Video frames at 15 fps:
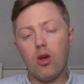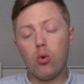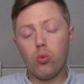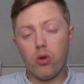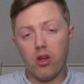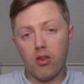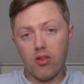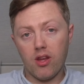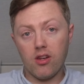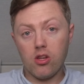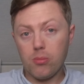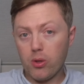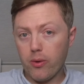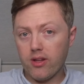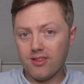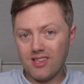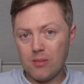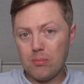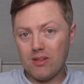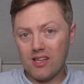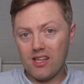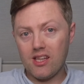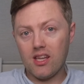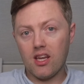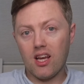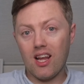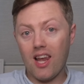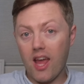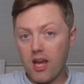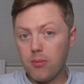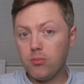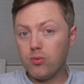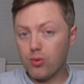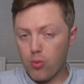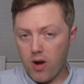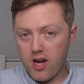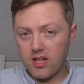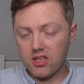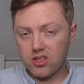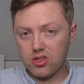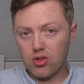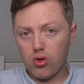with a WLTP claimed range